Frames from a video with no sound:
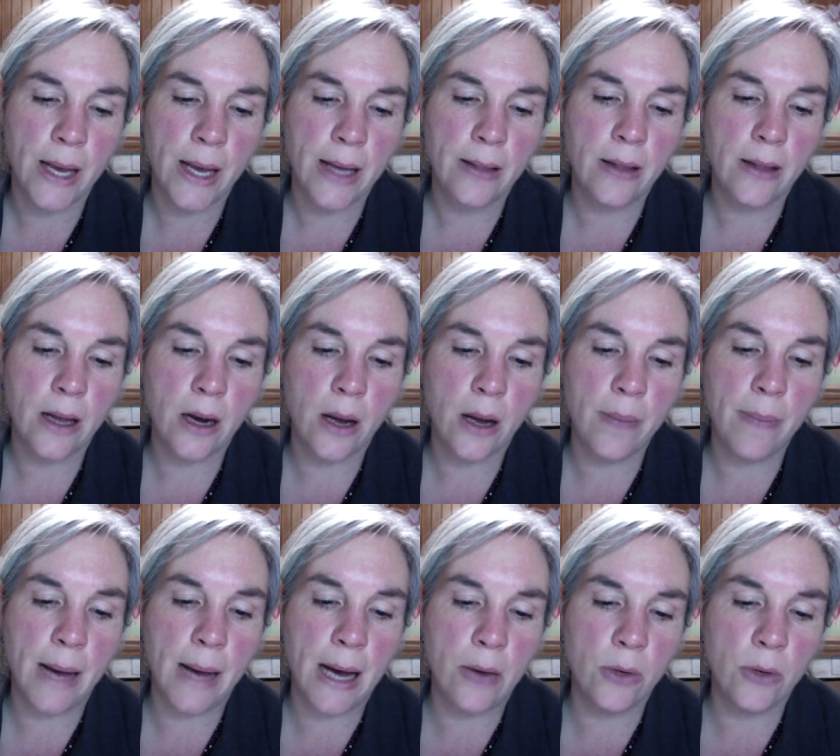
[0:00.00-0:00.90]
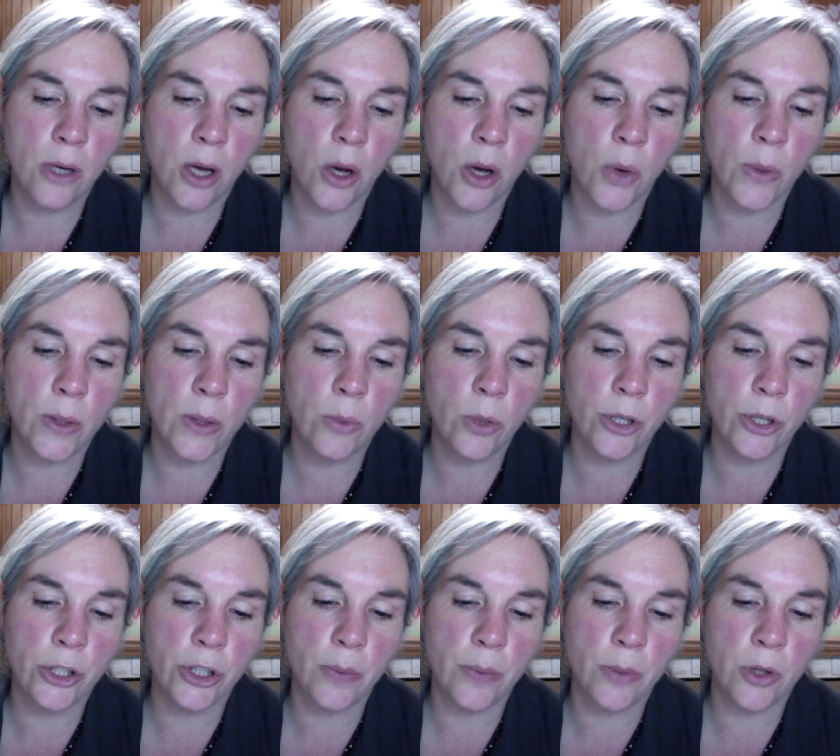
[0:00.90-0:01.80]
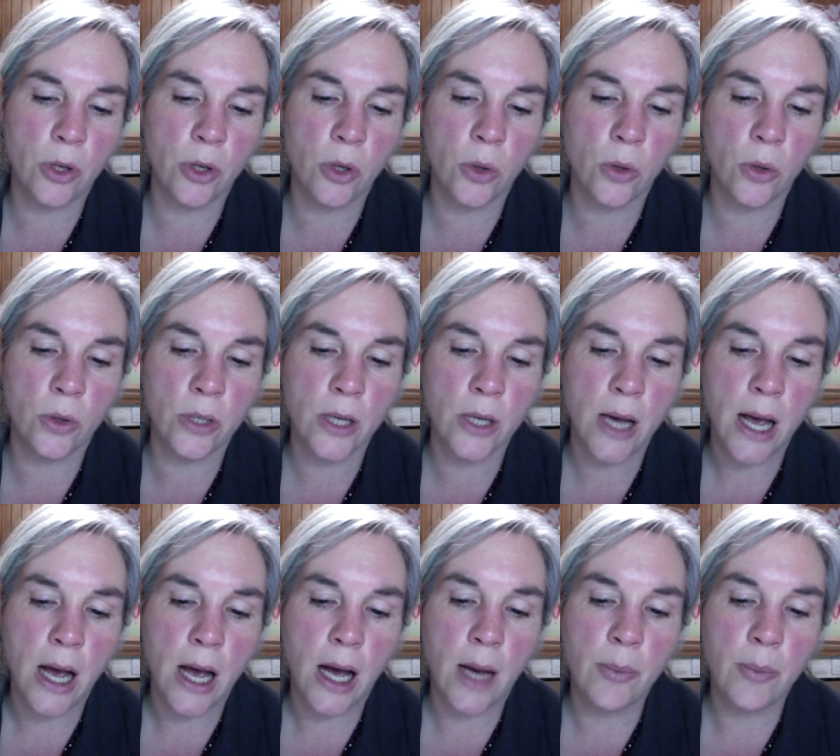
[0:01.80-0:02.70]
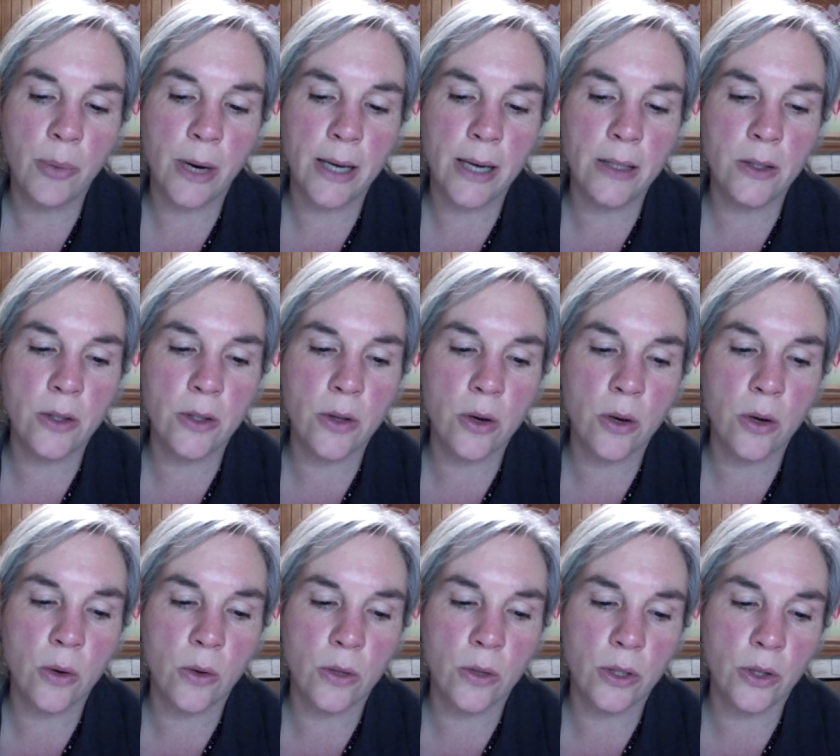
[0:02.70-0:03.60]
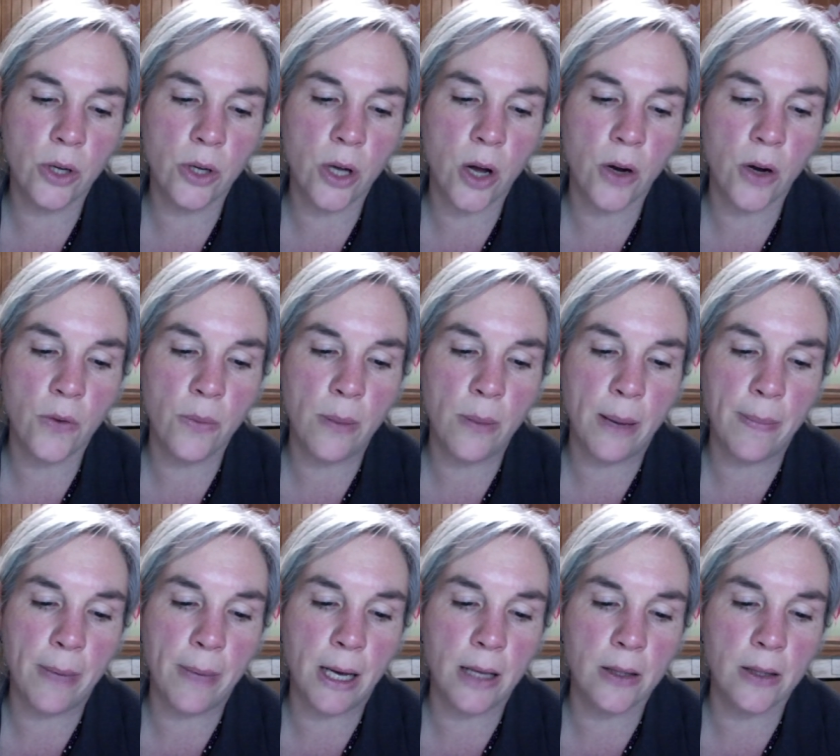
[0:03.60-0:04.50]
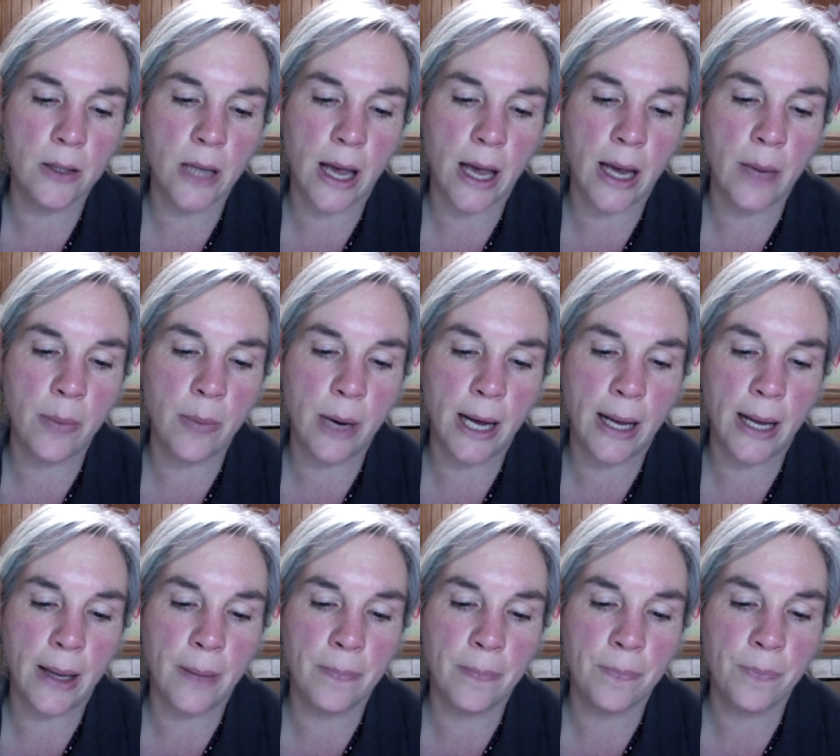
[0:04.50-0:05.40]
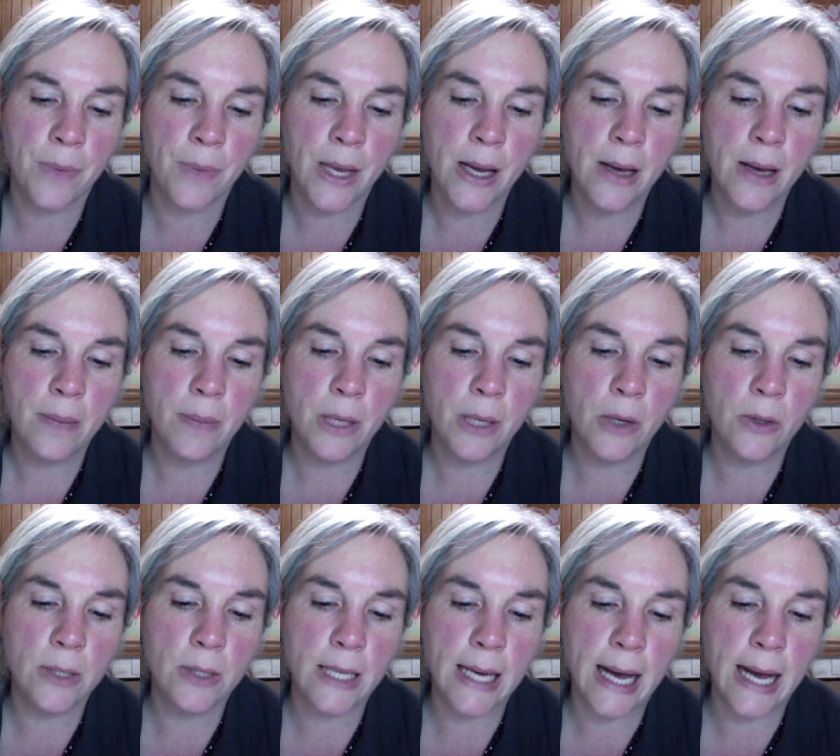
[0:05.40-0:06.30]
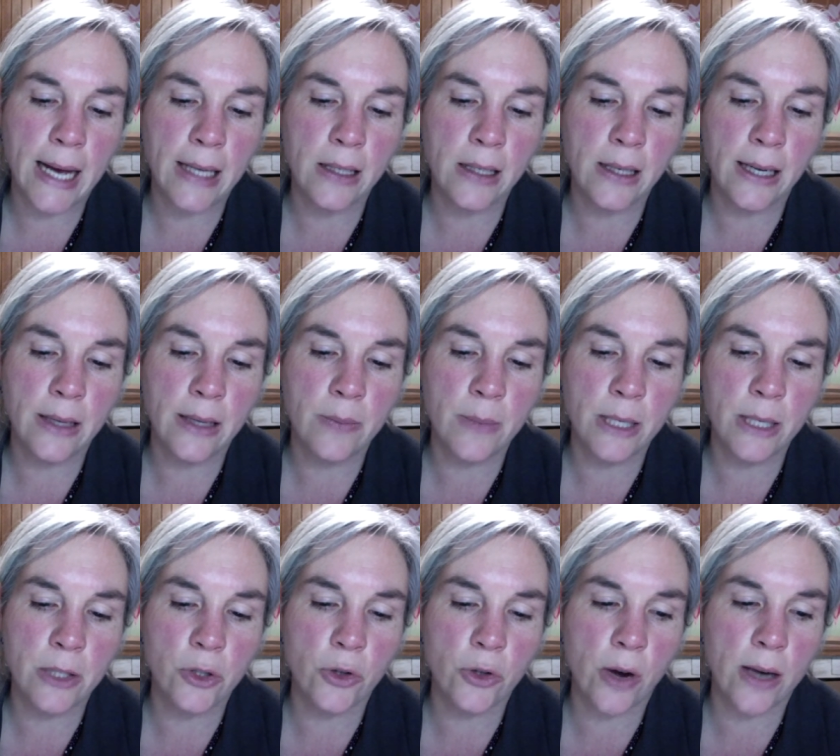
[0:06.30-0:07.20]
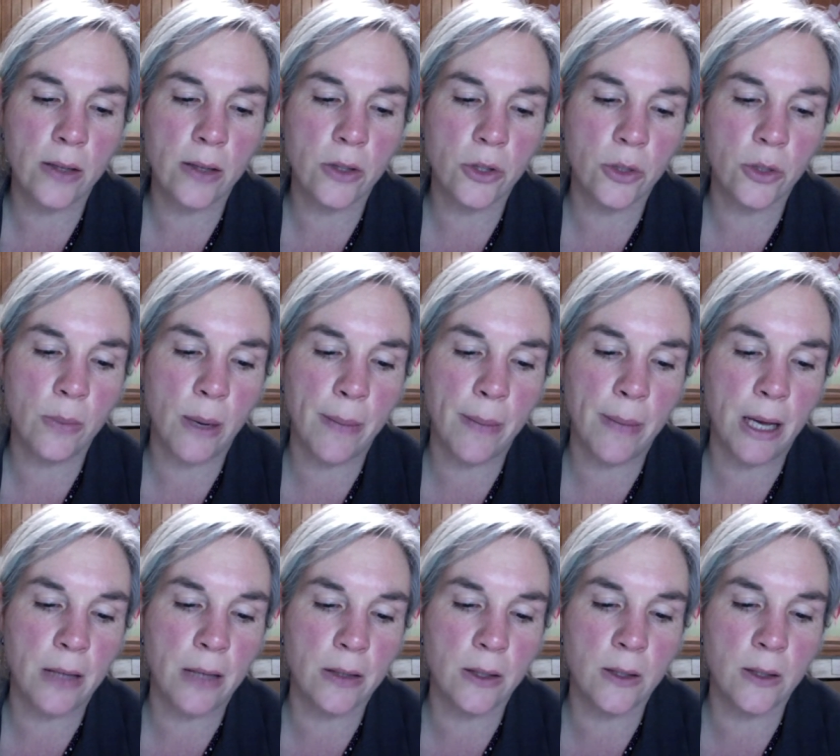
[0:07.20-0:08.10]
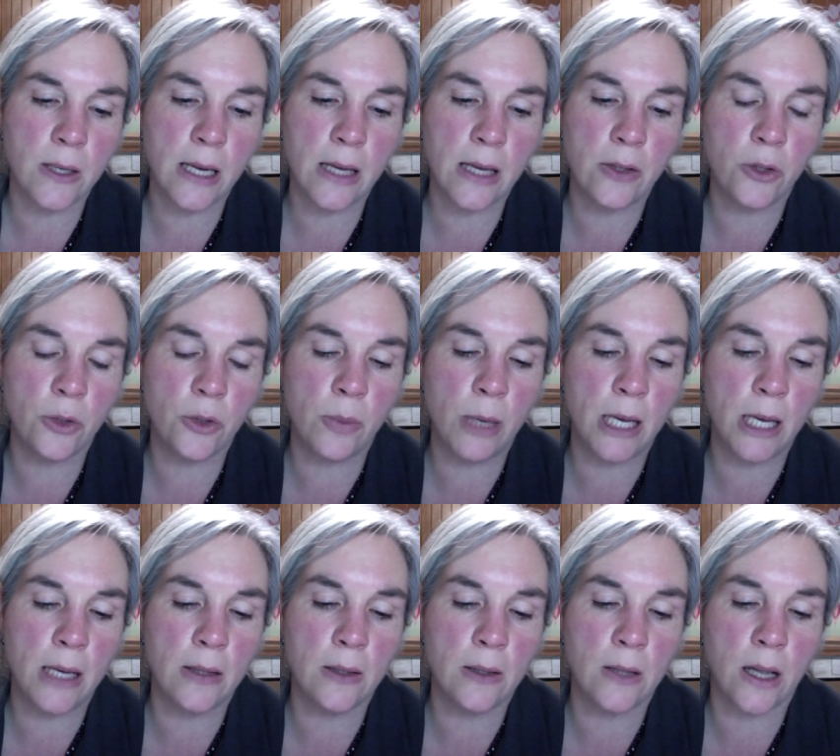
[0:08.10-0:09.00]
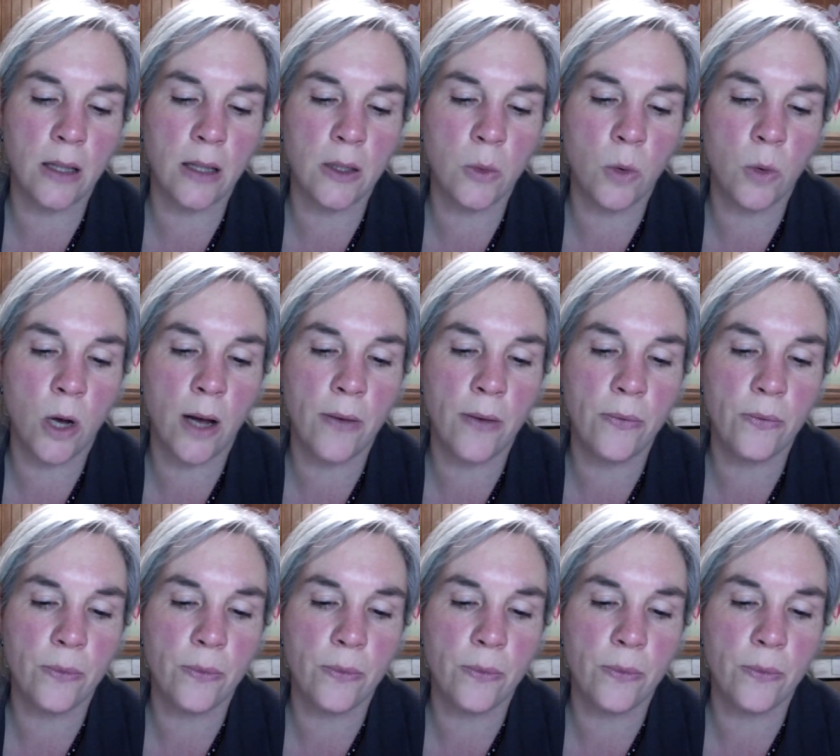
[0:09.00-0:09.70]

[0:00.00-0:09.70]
Then I bowed low and worshipped the Lord. I praised the Lord, the God of my master Abraham, because he had led me straight to my master's niece to be his son's wife.